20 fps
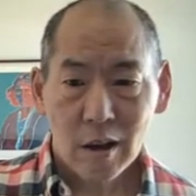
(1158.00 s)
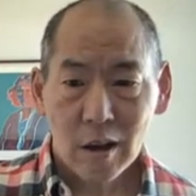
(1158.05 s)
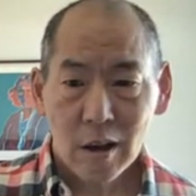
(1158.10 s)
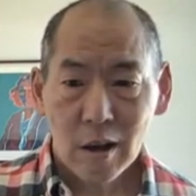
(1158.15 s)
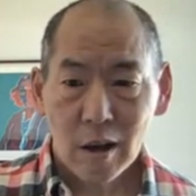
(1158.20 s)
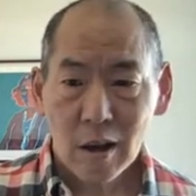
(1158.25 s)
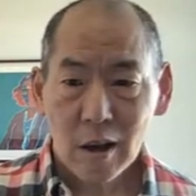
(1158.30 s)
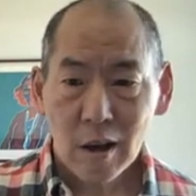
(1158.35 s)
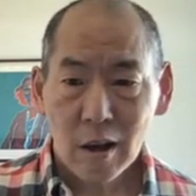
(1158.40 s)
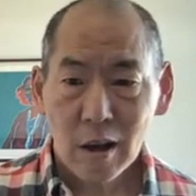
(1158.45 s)

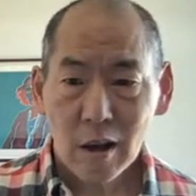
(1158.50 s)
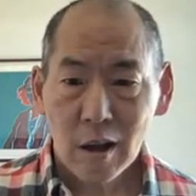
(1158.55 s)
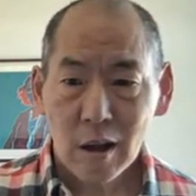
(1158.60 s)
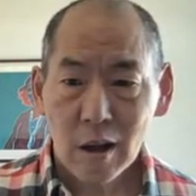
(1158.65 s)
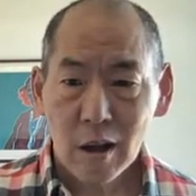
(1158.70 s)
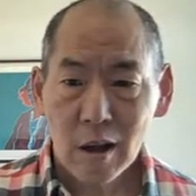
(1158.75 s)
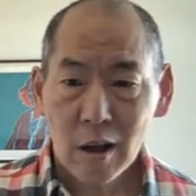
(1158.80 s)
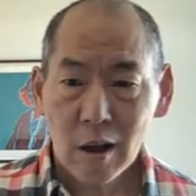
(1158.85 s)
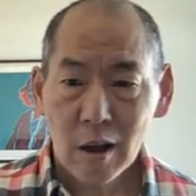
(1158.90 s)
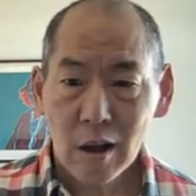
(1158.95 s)

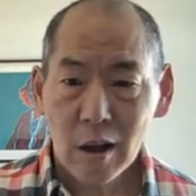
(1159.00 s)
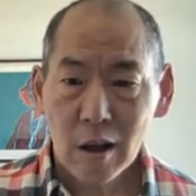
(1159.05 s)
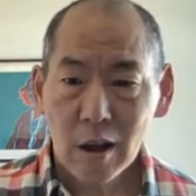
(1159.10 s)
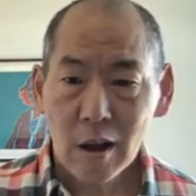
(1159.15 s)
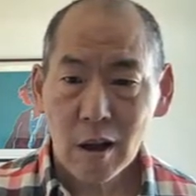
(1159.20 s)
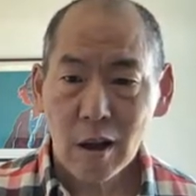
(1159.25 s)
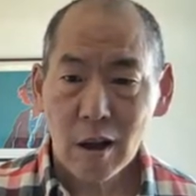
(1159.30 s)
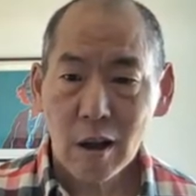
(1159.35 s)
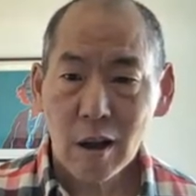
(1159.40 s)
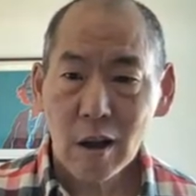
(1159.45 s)

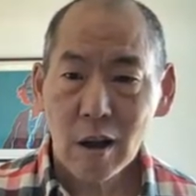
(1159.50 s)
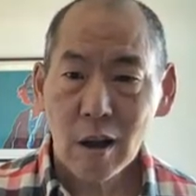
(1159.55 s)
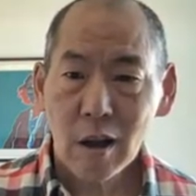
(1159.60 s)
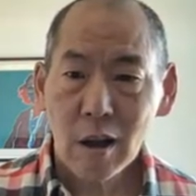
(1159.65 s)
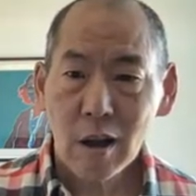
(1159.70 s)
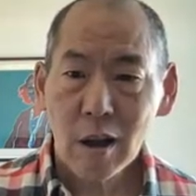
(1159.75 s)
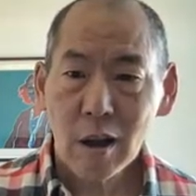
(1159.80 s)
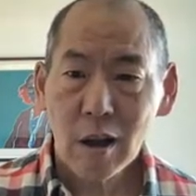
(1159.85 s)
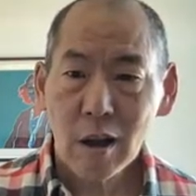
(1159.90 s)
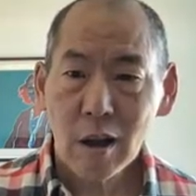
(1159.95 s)

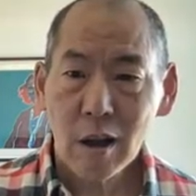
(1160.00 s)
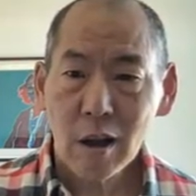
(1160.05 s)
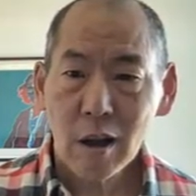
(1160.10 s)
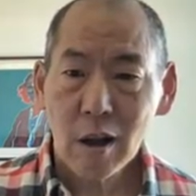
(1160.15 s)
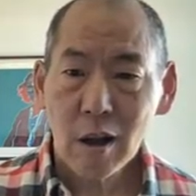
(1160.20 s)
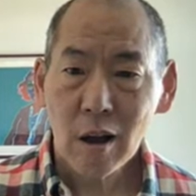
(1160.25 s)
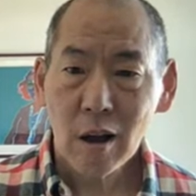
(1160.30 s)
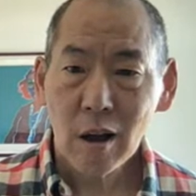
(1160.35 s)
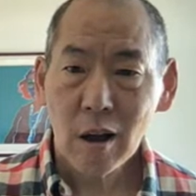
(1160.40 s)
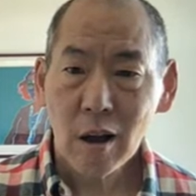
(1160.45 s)

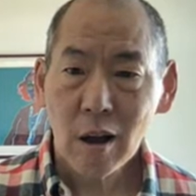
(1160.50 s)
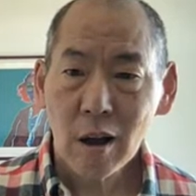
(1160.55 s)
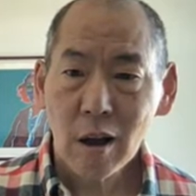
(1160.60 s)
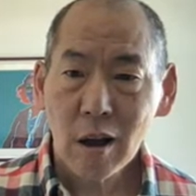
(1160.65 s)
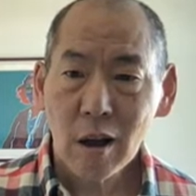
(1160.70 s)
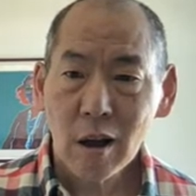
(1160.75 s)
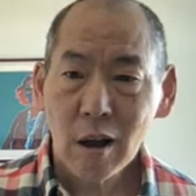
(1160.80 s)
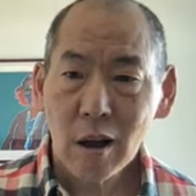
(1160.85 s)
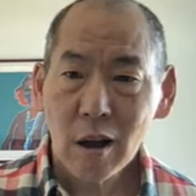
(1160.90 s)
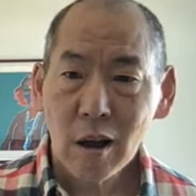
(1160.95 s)

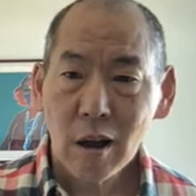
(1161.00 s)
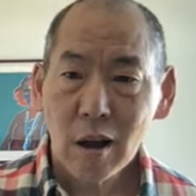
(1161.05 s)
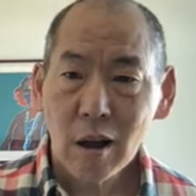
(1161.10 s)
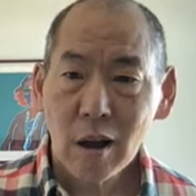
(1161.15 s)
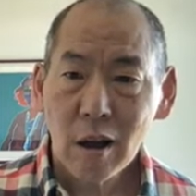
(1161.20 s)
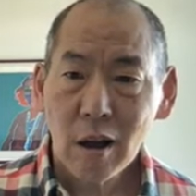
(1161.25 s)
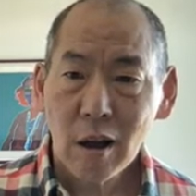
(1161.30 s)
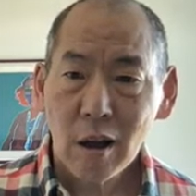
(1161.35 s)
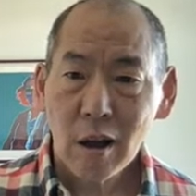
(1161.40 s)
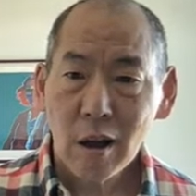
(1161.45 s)

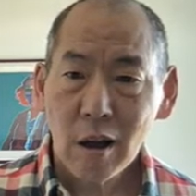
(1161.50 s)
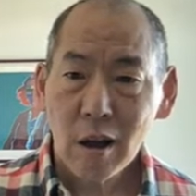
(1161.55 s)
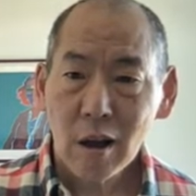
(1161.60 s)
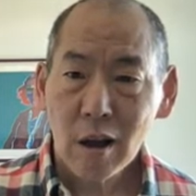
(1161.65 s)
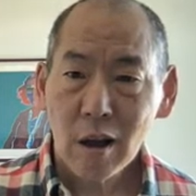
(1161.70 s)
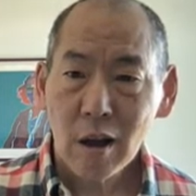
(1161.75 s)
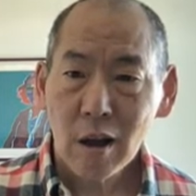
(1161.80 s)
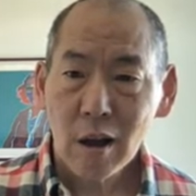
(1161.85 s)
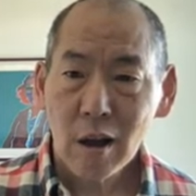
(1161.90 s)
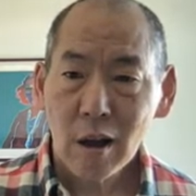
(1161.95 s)

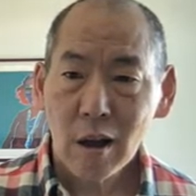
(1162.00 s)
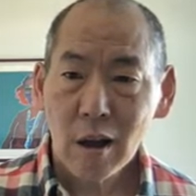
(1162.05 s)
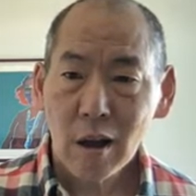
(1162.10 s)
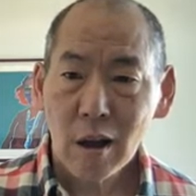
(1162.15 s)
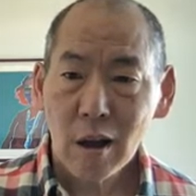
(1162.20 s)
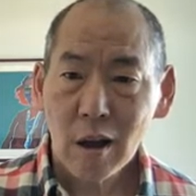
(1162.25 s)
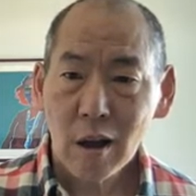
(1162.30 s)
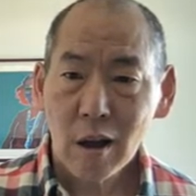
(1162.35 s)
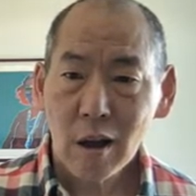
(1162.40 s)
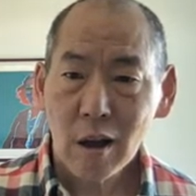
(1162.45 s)

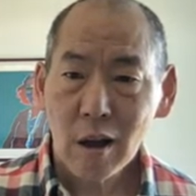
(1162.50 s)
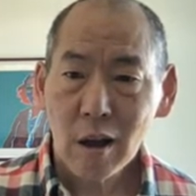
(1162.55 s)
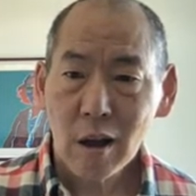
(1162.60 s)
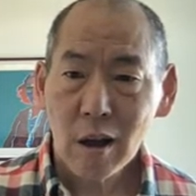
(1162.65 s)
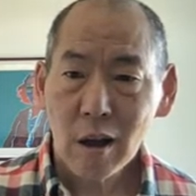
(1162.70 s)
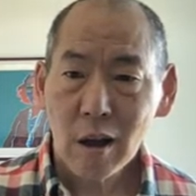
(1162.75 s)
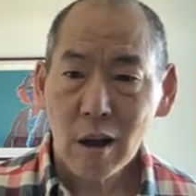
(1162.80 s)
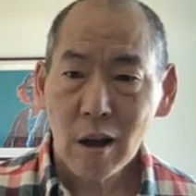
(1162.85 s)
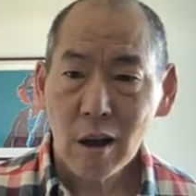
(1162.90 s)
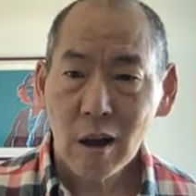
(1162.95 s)

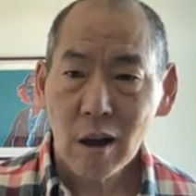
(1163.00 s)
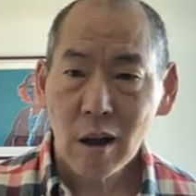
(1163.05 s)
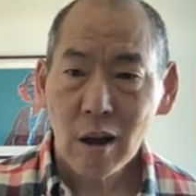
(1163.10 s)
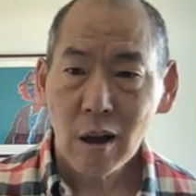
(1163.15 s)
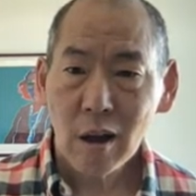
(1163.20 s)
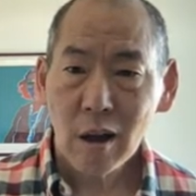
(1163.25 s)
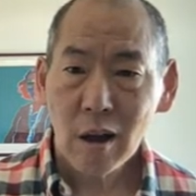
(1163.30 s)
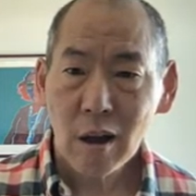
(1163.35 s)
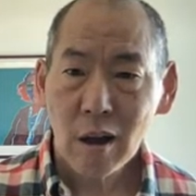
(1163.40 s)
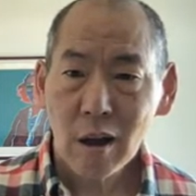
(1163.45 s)

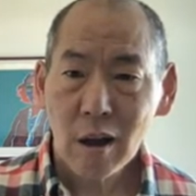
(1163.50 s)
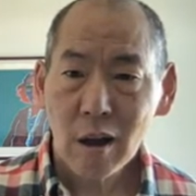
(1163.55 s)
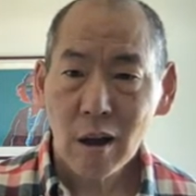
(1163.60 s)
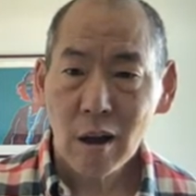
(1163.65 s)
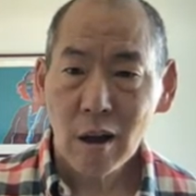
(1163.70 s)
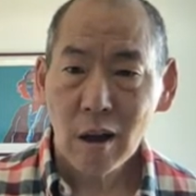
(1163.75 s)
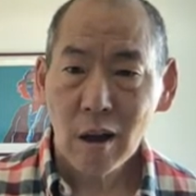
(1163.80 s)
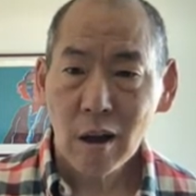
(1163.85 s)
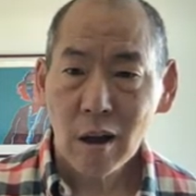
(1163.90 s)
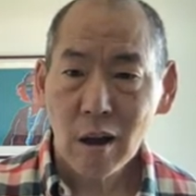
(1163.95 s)

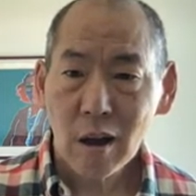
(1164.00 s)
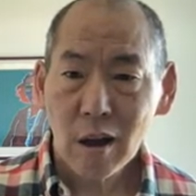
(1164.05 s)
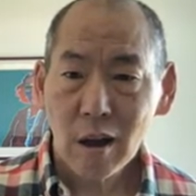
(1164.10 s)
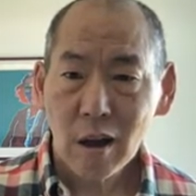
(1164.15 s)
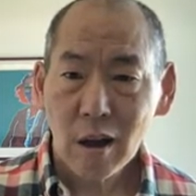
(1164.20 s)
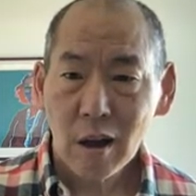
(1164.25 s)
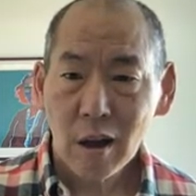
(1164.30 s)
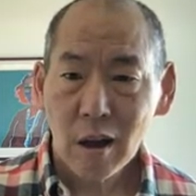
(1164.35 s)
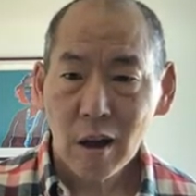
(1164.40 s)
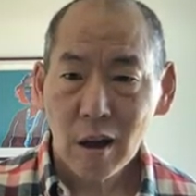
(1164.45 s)

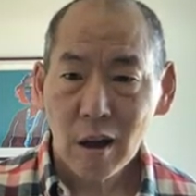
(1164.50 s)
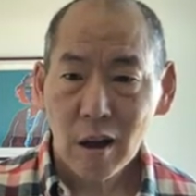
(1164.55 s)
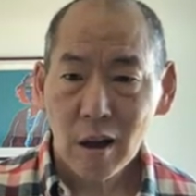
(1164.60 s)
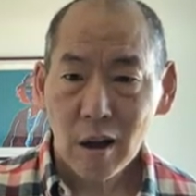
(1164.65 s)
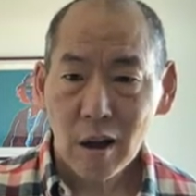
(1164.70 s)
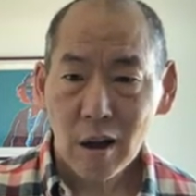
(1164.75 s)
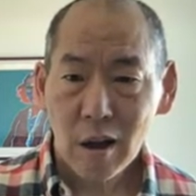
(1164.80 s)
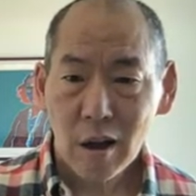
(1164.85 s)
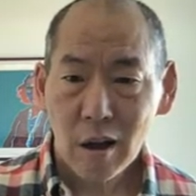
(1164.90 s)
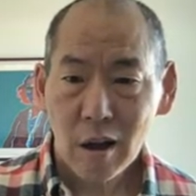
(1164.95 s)

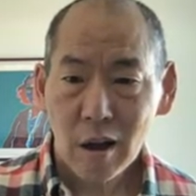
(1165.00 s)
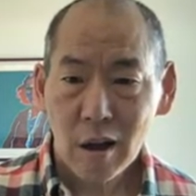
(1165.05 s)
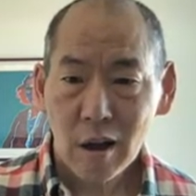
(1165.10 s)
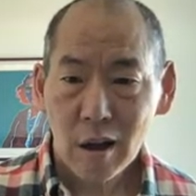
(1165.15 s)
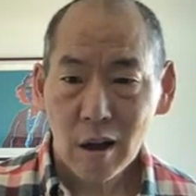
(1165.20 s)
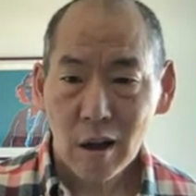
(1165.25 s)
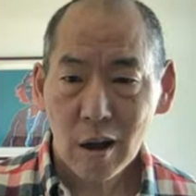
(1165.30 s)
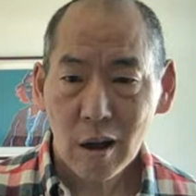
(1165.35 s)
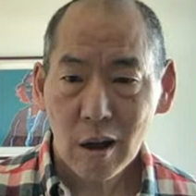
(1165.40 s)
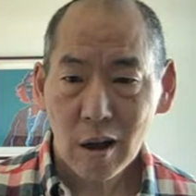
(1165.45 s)

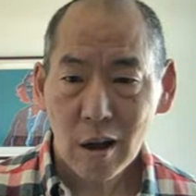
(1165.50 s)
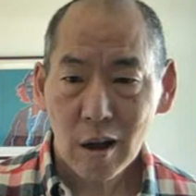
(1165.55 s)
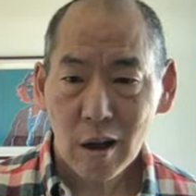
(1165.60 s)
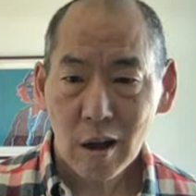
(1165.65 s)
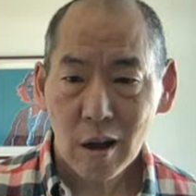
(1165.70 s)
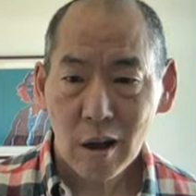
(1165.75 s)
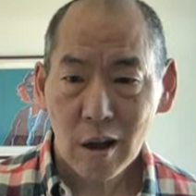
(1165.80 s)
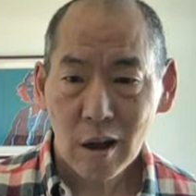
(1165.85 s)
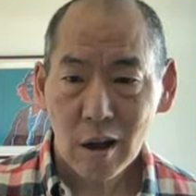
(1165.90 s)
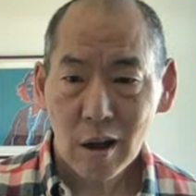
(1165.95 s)
(not speaking)